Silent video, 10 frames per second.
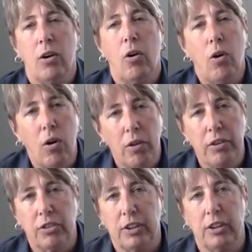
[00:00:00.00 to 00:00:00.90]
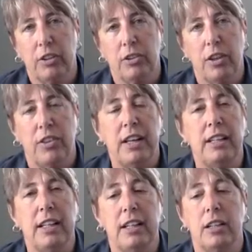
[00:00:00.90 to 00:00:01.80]
all the skills that they
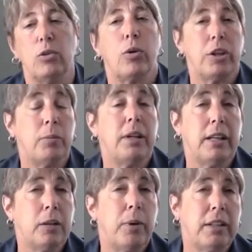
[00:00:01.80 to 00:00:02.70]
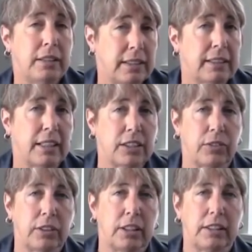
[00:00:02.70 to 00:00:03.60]
need in order to be independent,
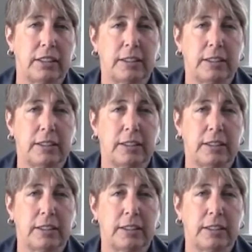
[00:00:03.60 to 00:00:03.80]
successful adults.